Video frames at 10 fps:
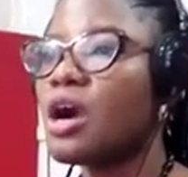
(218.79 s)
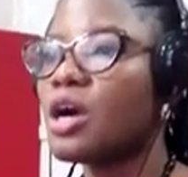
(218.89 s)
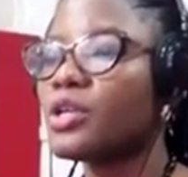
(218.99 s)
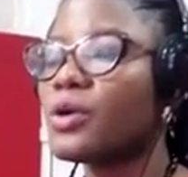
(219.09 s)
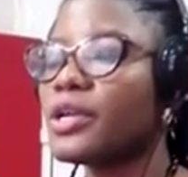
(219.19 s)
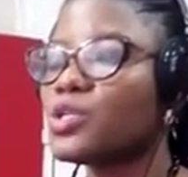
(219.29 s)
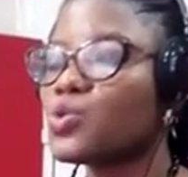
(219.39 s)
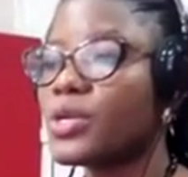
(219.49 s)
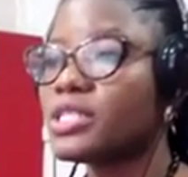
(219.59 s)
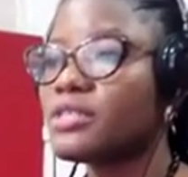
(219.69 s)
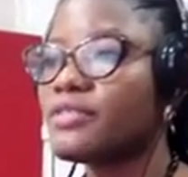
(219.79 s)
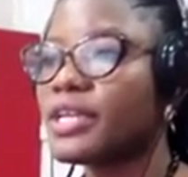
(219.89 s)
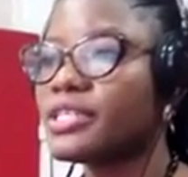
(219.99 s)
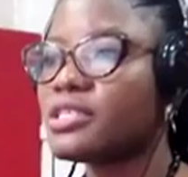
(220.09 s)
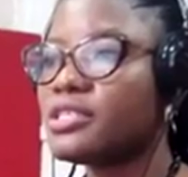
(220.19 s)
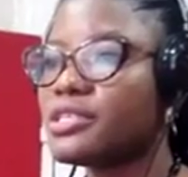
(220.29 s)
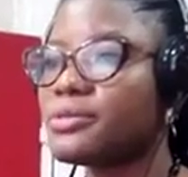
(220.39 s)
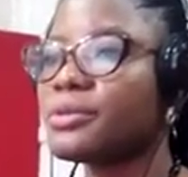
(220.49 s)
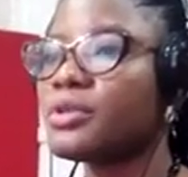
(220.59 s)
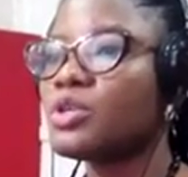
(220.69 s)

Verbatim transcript: honor a 2013 deal